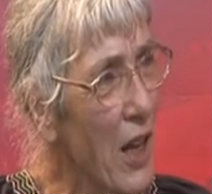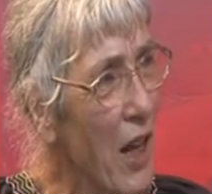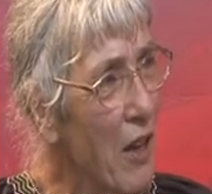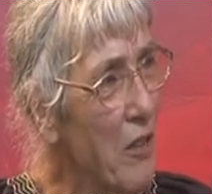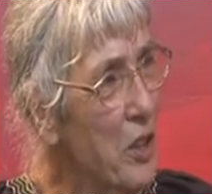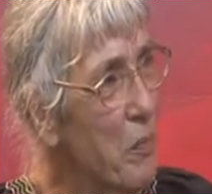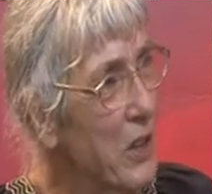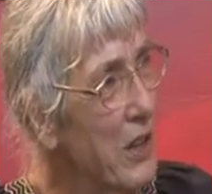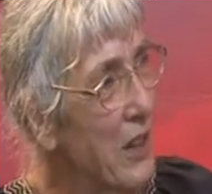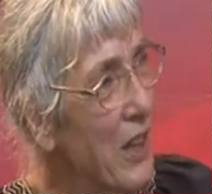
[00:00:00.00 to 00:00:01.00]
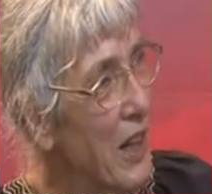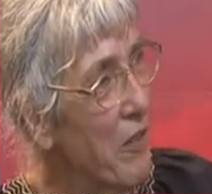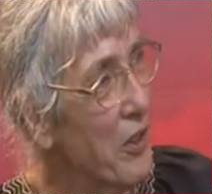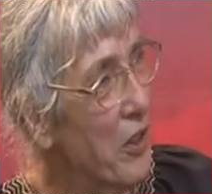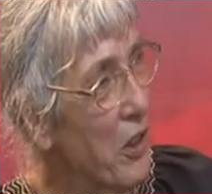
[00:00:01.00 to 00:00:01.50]
how is Britain
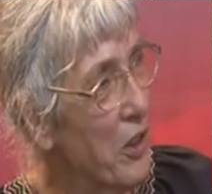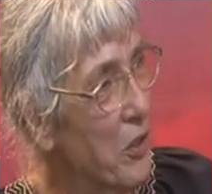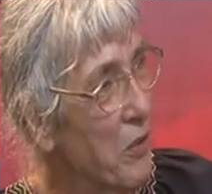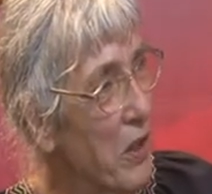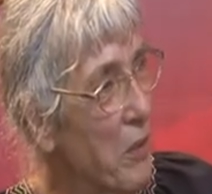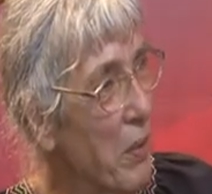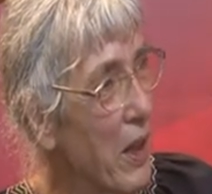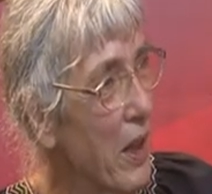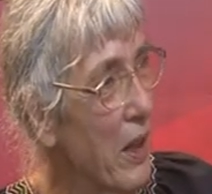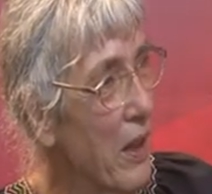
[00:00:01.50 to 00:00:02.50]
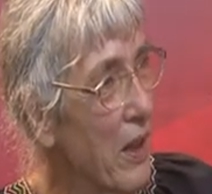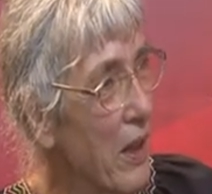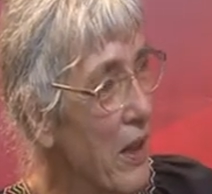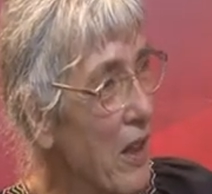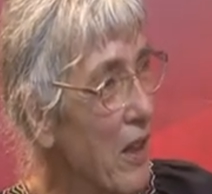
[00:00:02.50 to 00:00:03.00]
ever going to repay
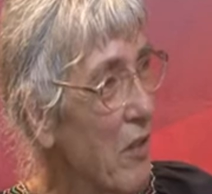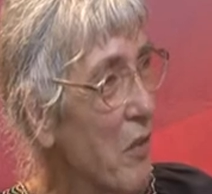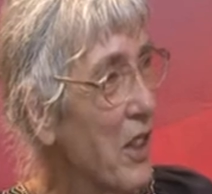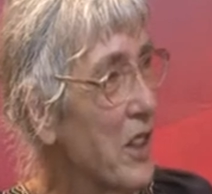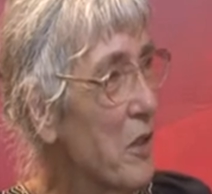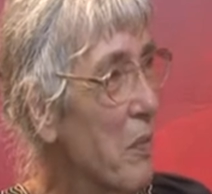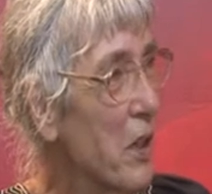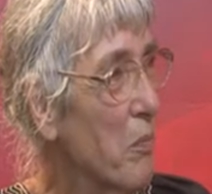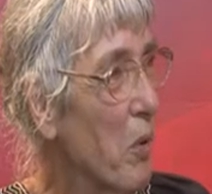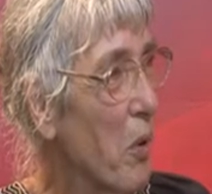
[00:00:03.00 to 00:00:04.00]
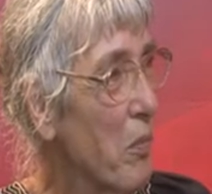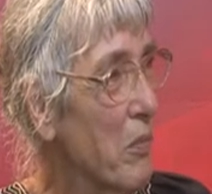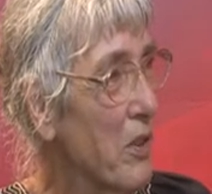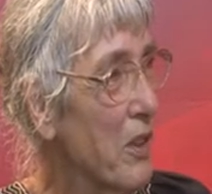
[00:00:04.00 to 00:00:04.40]
when it's been bombed?